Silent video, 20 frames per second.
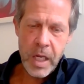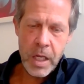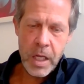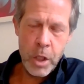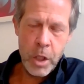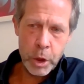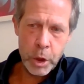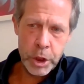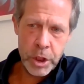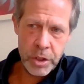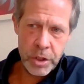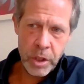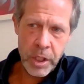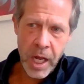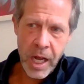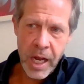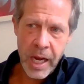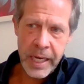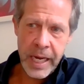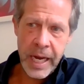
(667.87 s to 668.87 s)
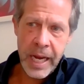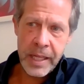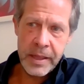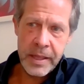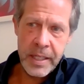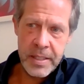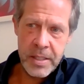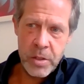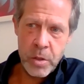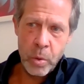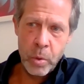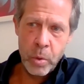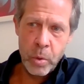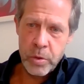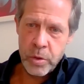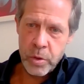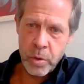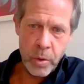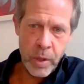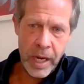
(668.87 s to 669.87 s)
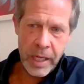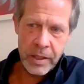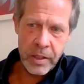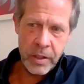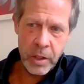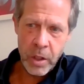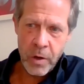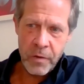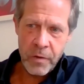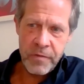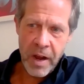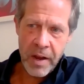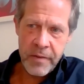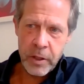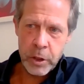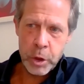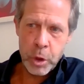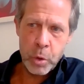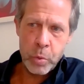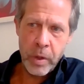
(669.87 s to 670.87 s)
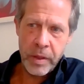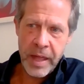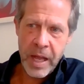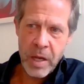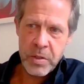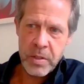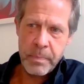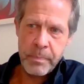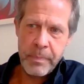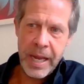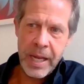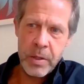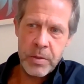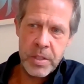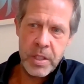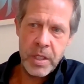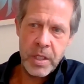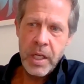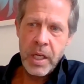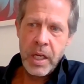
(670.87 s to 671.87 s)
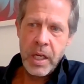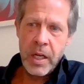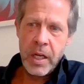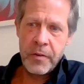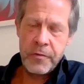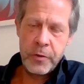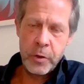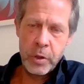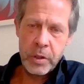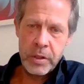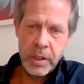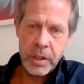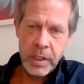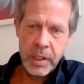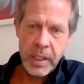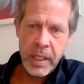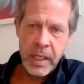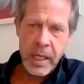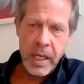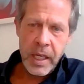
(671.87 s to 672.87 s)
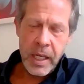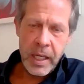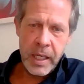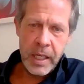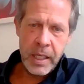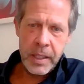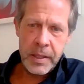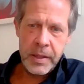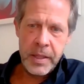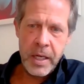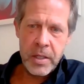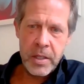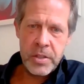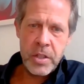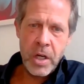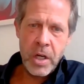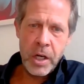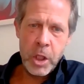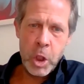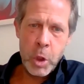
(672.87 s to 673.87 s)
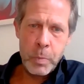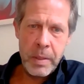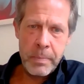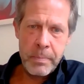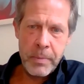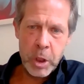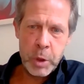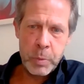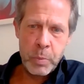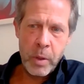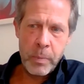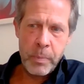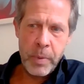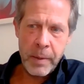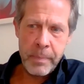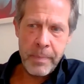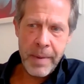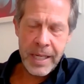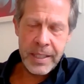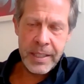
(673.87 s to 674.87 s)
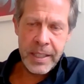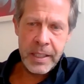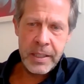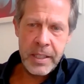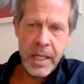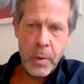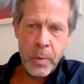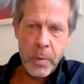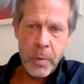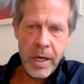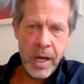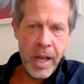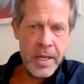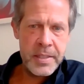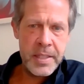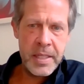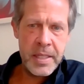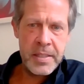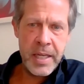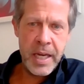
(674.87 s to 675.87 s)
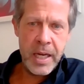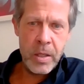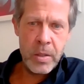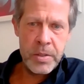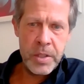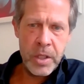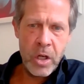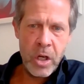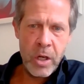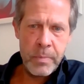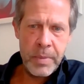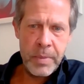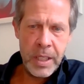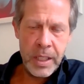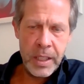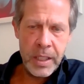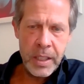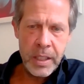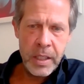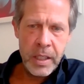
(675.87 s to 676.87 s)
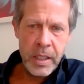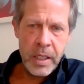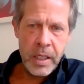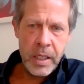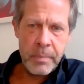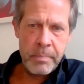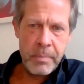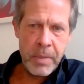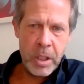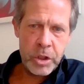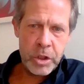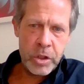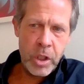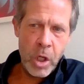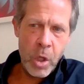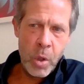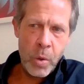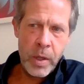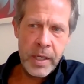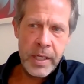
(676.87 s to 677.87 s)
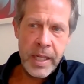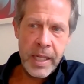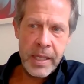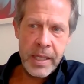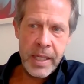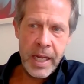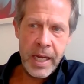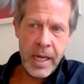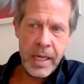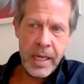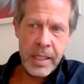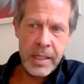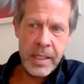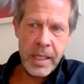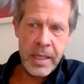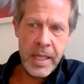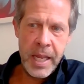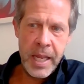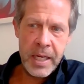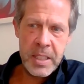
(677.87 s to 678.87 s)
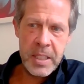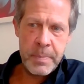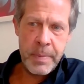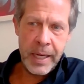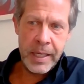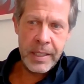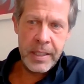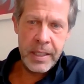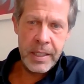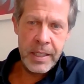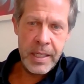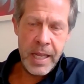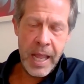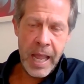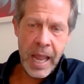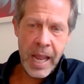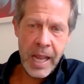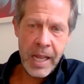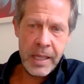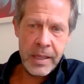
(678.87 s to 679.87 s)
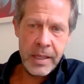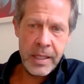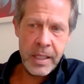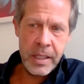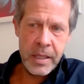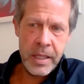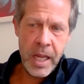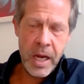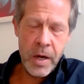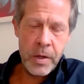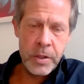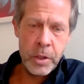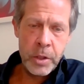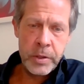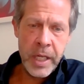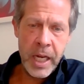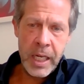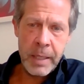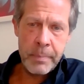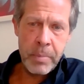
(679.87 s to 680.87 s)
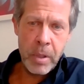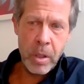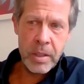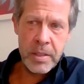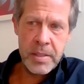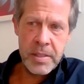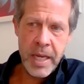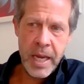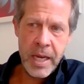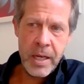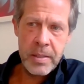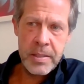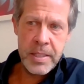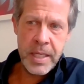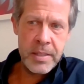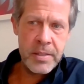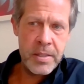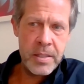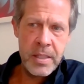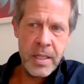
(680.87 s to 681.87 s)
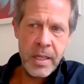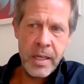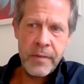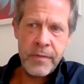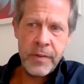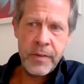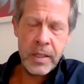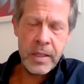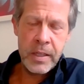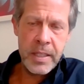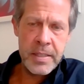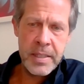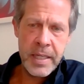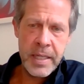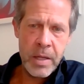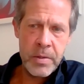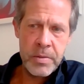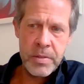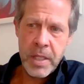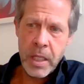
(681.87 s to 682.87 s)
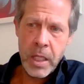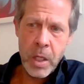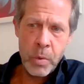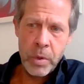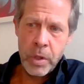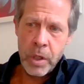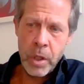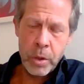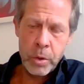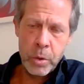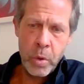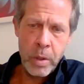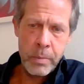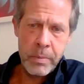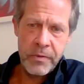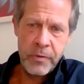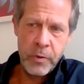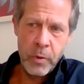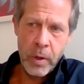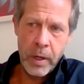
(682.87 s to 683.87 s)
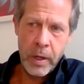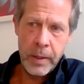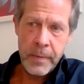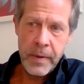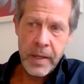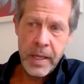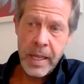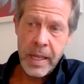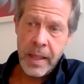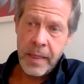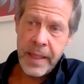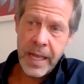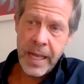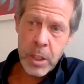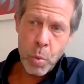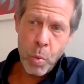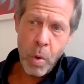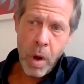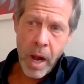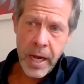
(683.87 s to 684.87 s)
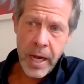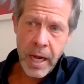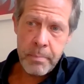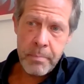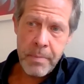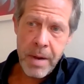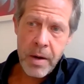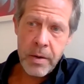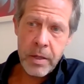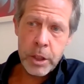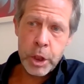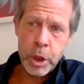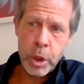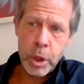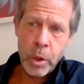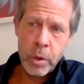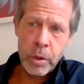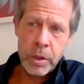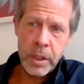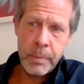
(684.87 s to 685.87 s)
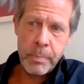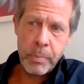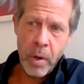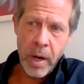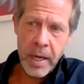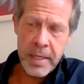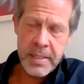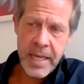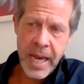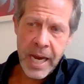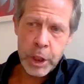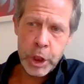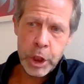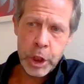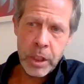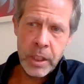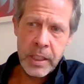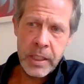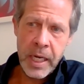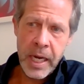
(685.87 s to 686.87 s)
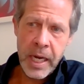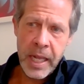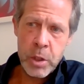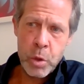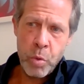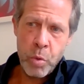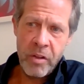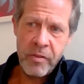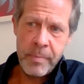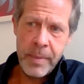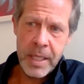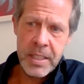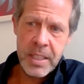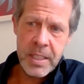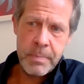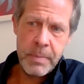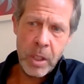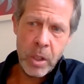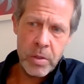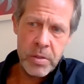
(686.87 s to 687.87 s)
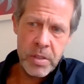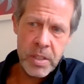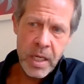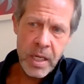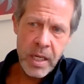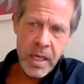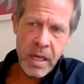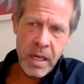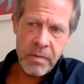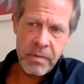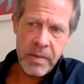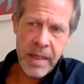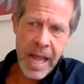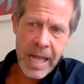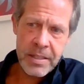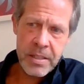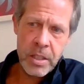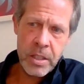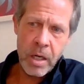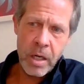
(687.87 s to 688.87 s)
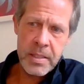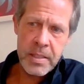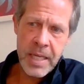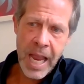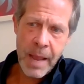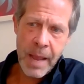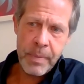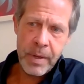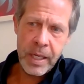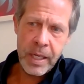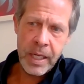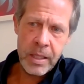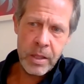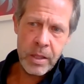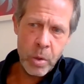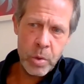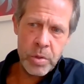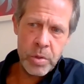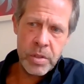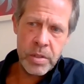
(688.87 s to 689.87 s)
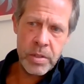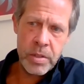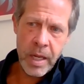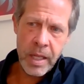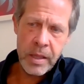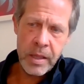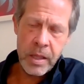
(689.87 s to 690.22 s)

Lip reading: not just in the high end, this is also at the, you know, 500 to 1,000 pounds a foot. They're starting to be much more pragmatic. They realize that sales are going to be much slower than they expected. And that they're entertaining bulk sales at significant discounts that they were not doing before. That's why I'm bearish on the price action in the next 12 months, because if that starts happening and those